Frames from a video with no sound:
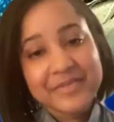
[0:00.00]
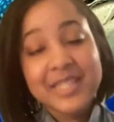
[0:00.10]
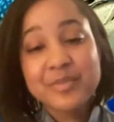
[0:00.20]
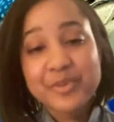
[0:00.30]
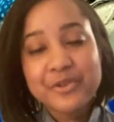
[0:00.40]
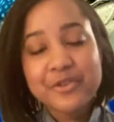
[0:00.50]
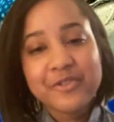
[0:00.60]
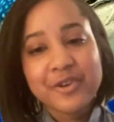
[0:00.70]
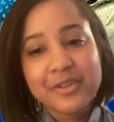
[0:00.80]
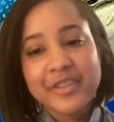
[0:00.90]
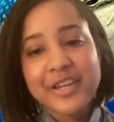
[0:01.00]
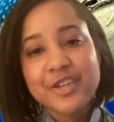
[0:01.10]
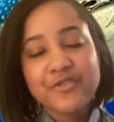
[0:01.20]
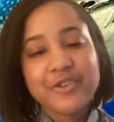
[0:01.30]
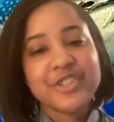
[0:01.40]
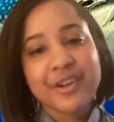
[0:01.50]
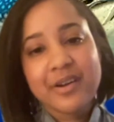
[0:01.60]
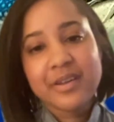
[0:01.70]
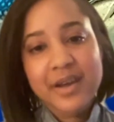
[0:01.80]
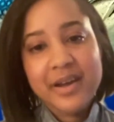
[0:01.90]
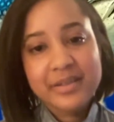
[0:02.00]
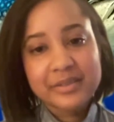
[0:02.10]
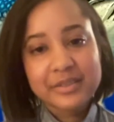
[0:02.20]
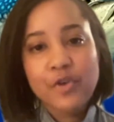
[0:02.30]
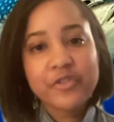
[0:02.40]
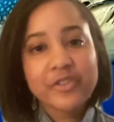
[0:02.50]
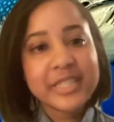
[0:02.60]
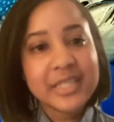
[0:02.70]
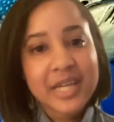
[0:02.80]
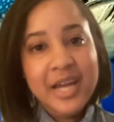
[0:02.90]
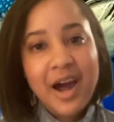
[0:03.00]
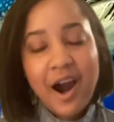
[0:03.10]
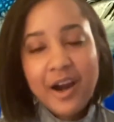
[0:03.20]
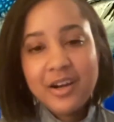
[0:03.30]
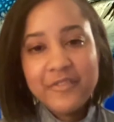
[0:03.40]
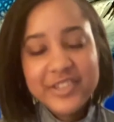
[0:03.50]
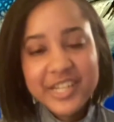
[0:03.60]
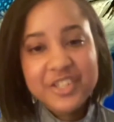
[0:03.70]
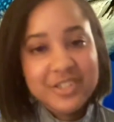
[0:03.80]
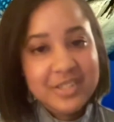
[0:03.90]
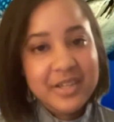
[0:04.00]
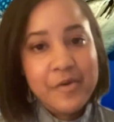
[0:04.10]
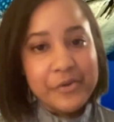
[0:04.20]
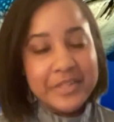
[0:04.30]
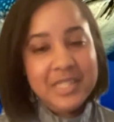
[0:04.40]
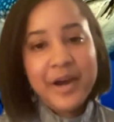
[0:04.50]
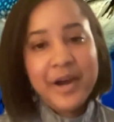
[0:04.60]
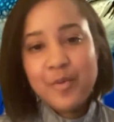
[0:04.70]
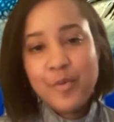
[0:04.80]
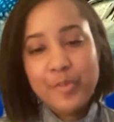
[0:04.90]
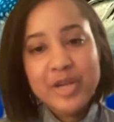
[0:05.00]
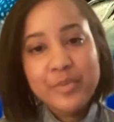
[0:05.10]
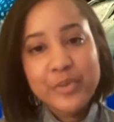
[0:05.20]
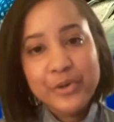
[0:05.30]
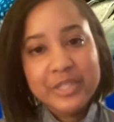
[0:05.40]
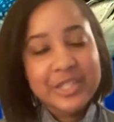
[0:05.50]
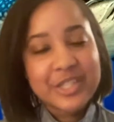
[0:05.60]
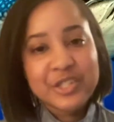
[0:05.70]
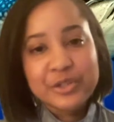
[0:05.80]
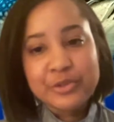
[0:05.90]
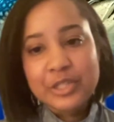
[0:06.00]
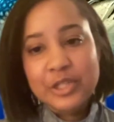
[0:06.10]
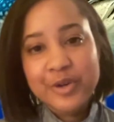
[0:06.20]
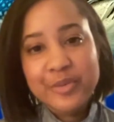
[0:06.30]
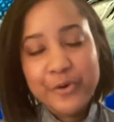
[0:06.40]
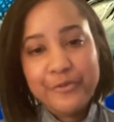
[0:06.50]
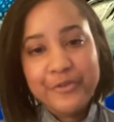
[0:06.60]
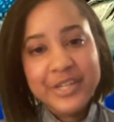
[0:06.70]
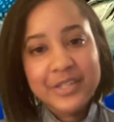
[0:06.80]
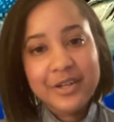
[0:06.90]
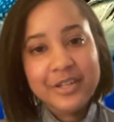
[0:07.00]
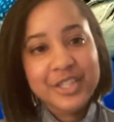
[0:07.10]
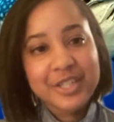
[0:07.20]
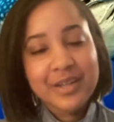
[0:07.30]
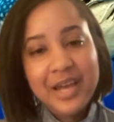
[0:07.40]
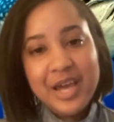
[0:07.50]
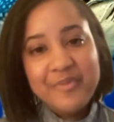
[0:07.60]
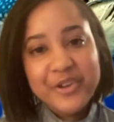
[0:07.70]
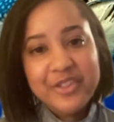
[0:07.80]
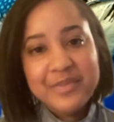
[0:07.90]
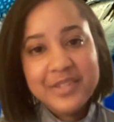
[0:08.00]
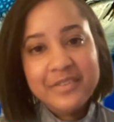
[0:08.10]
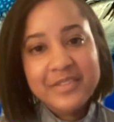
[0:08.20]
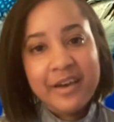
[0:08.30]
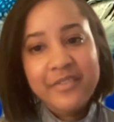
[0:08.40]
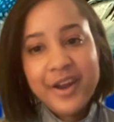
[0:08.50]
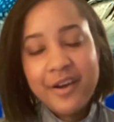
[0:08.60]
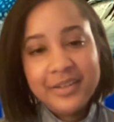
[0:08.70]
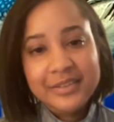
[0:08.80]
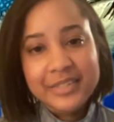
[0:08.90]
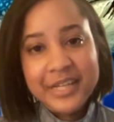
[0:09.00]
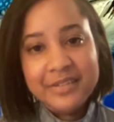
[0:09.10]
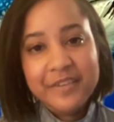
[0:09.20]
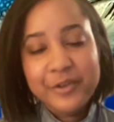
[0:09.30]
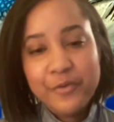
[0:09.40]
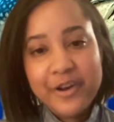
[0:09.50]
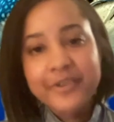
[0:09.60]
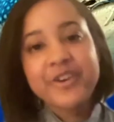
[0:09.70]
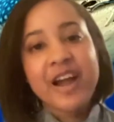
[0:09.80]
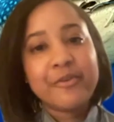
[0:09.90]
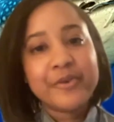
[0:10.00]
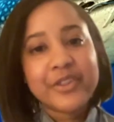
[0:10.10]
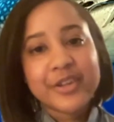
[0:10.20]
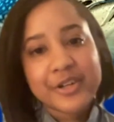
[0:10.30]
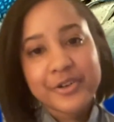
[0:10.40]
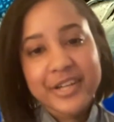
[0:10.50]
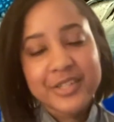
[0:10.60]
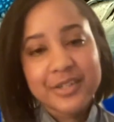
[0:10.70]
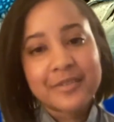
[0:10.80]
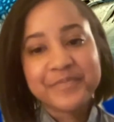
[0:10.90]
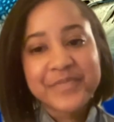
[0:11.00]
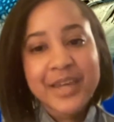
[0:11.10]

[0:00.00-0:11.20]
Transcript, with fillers: that's beautiful. Thank you for sharing that. And hopefully, our conversation today will inspire more people to just do a little bit more research and put themselves out there and, and definitely want to travel with Aggressor.